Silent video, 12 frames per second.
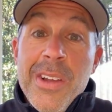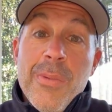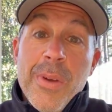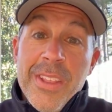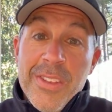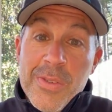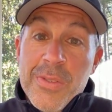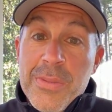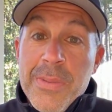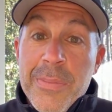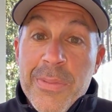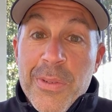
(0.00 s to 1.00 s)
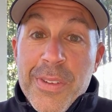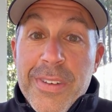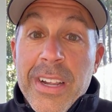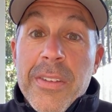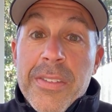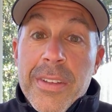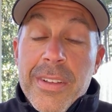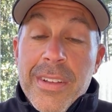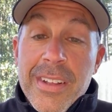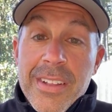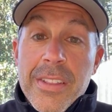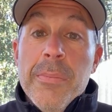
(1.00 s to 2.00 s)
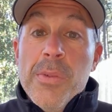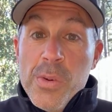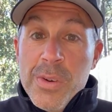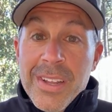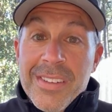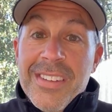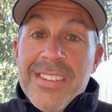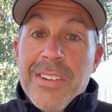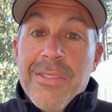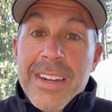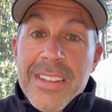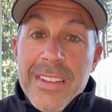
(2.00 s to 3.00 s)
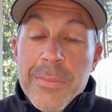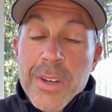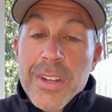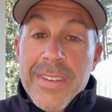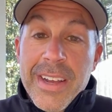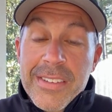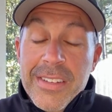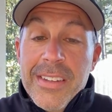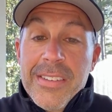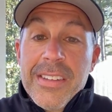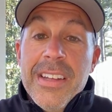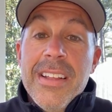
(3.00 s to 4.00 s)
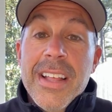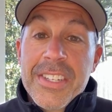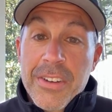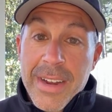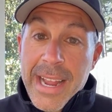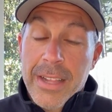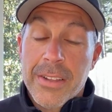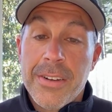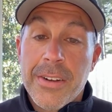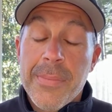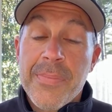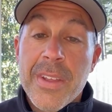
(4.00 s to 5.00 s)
We in the Jewish people, we follow the moon as it's directed in the book of Exodus. That's our calendar.